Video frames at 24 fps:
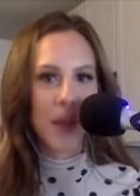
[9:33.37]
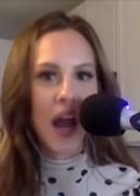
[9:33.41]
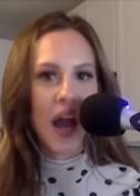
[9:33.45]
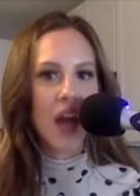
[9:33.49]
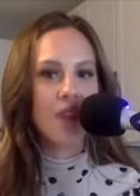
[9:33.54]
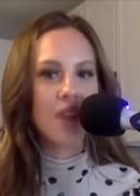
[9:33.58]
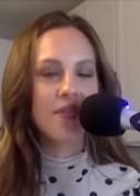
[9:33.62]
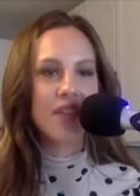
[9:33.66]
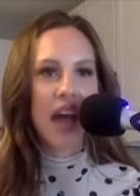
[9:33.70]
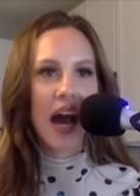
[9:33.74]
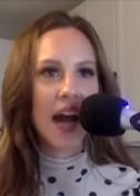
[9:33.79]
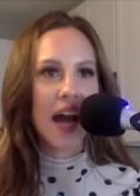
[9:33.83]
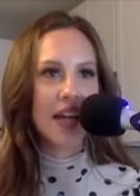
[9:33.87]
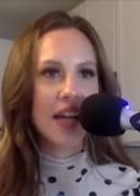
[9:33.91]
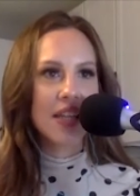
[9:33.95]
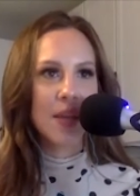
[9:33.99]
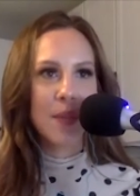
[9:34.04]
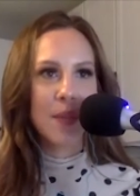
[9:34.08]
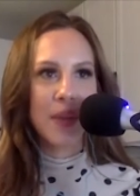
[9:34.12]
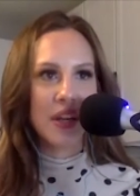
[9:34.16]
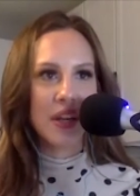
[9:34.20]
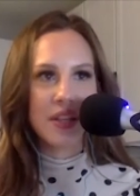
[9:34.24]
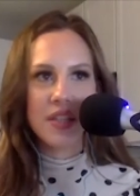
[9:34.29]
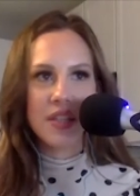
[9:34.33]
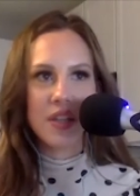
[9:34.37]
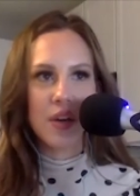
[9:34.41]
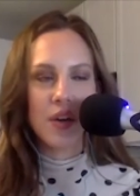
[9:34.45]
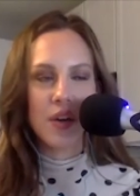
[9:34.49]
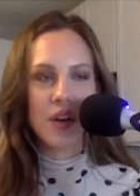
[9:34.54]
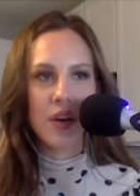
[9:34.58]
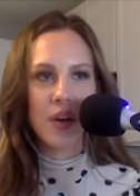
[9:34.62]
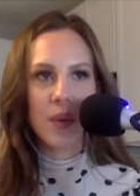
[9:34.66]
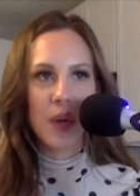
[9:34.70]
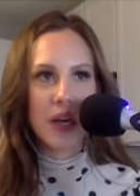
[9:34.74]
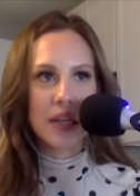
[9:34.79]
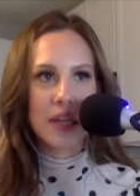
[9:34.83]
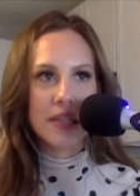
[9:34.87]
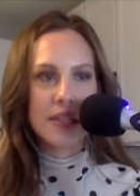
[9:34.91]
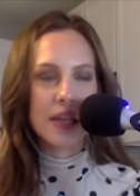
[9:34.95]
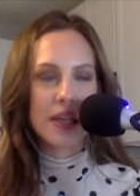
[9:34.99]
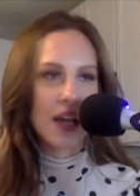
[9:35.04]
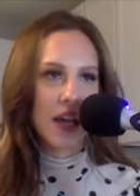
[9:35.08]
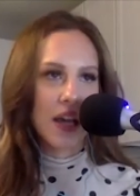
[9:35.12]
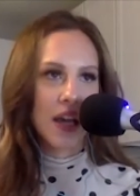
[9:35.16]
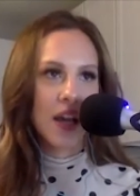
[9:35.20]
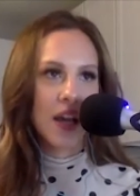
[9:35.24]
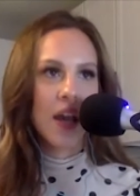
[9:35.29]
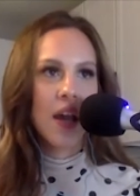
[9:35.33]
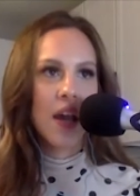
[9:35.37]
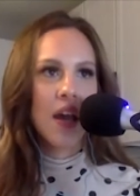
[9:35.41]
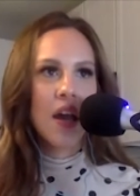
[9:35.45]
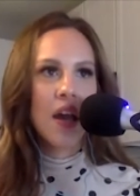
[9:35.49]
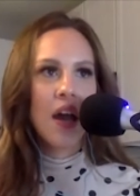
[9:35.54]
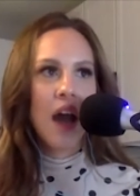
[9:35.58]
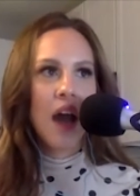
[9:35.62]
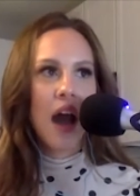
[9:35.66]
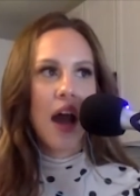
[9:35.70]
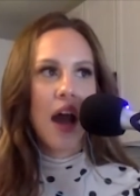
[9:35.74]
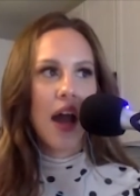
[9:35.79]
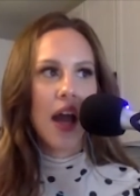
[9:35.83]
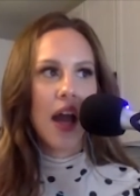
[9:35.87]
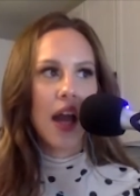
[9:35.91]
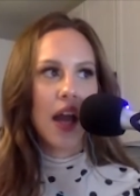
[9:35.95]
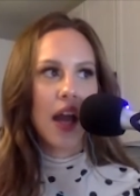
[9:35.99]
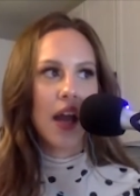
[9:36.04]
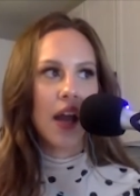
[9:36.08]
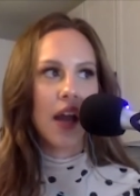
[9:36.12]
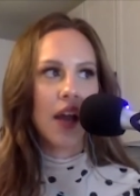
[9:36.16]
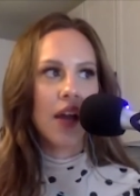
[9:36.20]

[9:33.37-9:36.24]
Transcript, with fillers: kind of tie to Minnesota, where it's like I.